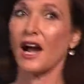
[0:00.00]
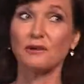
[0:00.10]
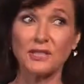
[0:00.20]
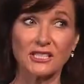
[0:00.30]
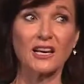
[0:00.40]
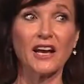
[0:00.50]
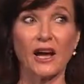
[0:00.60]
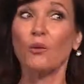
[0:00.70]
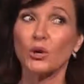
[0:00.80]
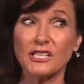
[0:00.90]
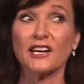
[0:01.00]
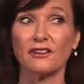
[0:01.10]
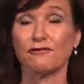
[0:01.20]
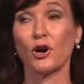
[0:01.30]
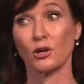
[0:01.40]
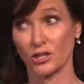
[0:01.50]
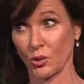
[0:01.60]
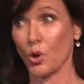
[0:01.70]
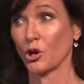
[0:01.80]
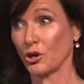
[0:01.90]
decided I wasn't going to focus on
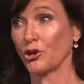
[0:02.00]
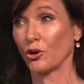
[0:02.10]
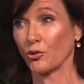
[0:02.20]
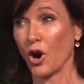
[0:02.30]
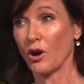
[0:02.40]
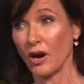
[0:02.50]
what could go wrong.